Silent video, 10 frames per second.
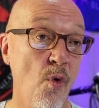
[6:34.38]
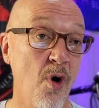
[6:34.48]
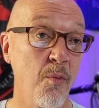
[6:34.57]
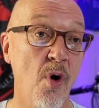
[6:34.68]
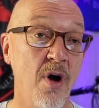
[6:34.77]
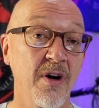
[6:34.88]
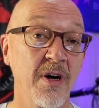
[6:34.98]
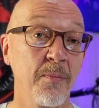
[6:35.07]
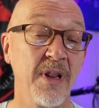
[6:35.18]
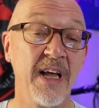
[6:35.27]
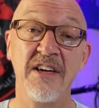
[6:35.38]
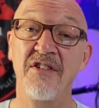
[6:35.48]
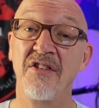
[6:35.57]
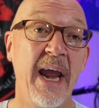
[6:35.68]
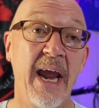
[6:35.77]
warm water in
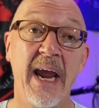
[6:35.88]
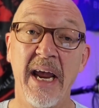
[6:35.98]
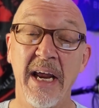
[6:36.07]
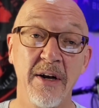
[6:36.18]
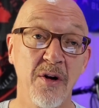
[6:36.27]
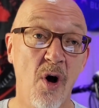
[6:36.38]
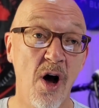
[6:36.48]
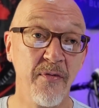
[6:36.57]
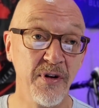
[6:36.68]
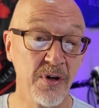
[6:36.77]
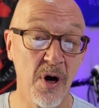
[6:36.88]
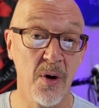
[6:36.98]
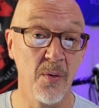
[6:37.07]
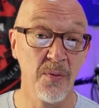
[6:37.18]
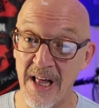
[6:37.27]
place, and off you
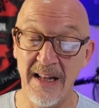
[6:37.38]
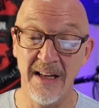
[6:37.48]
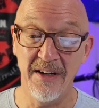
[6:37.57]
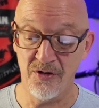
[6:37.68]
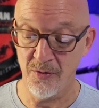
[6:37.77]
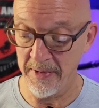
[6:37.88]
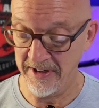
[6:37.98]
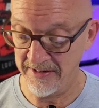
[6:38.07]
go. A lot less swim